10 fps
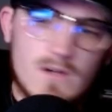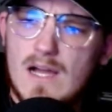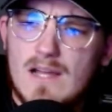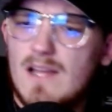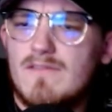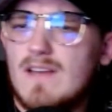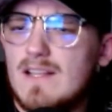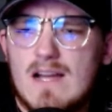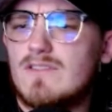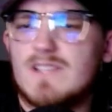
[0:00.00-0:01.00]
I've had
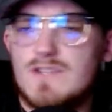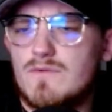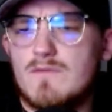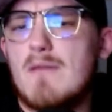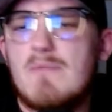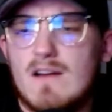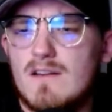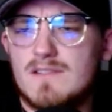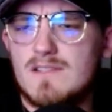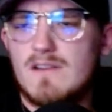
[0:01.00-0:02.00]
conversations with my
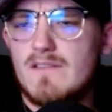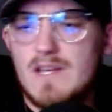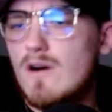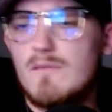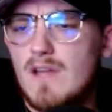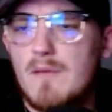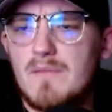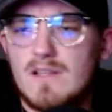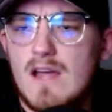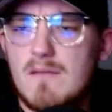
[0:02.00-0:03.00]
parents. They know I'm
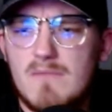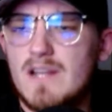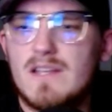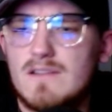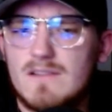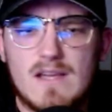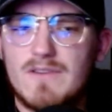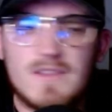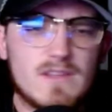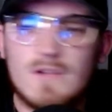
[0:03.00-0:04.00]
dumping a lot of money into
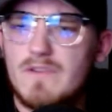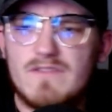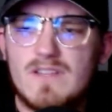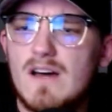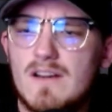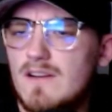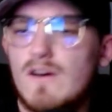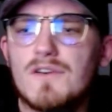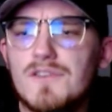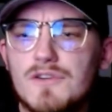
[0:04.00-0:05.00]
everything that we've done and
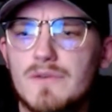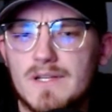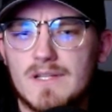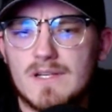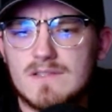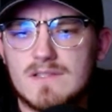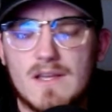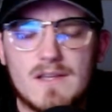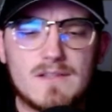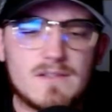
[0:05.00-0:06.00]
are doing. And it's
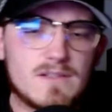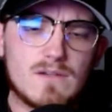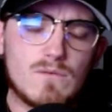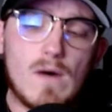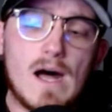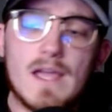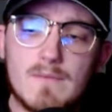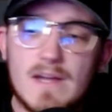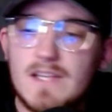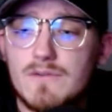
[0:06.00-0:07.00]
like, why
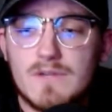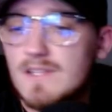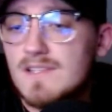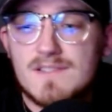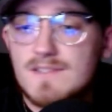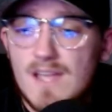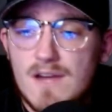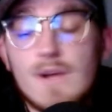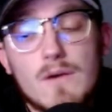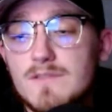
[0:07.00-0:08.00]
am I doing this? I
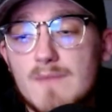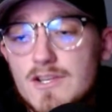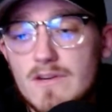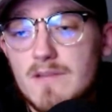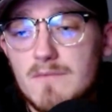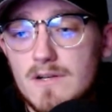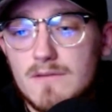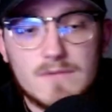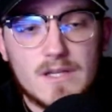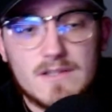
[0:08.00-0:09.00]
don't know. It's my dream,
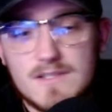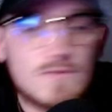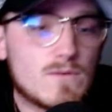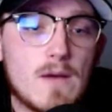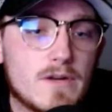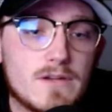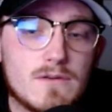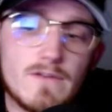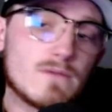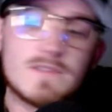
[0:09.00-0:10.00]
Like, this is what I want to do.
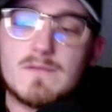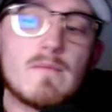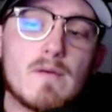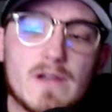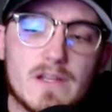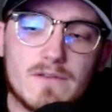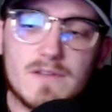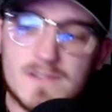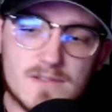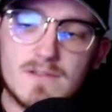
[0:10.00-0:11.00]
If I don't spend my money on
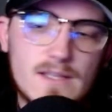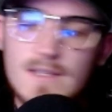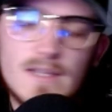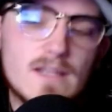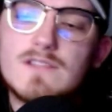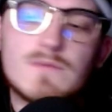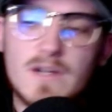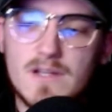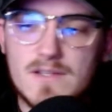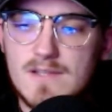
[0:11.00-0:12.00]
this, then it is what
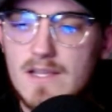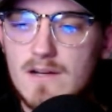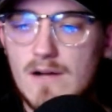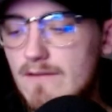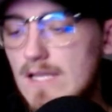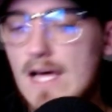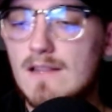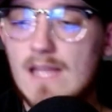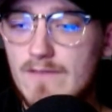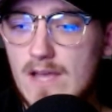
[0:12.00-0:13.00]
it is. I have a lot of
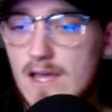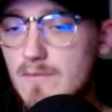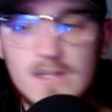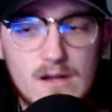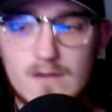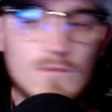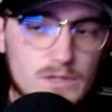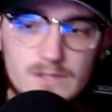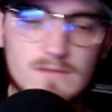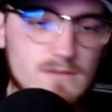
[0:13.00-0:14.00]
life ahead of me, knock on
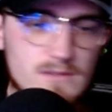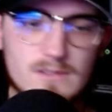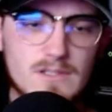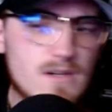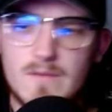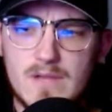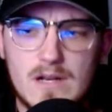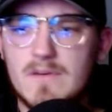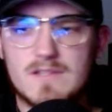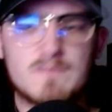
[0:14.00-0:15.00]
wood. You know what I mean?
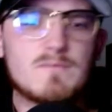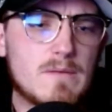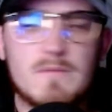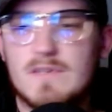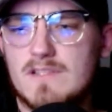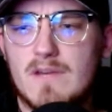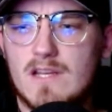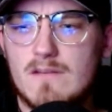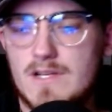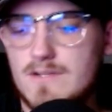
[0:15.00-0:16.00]
I'm gonna put some money
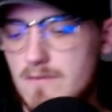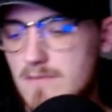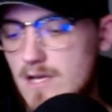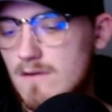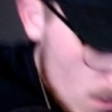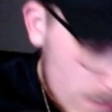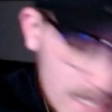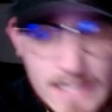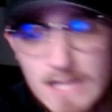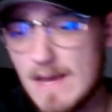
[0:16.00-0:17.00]
into my dream now. We got
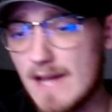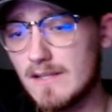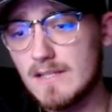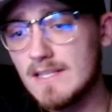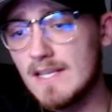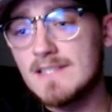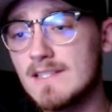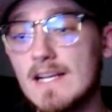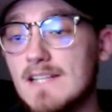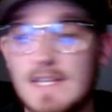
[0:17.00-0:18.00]
to keep at it. It's
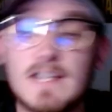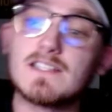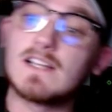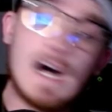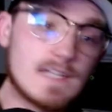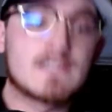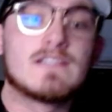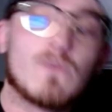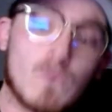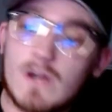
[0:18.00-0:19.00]
like I said, it's a
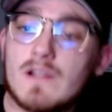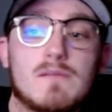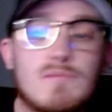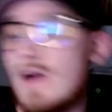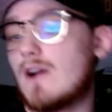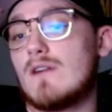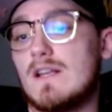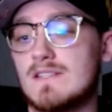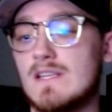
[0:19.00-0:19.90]
constant work in progress.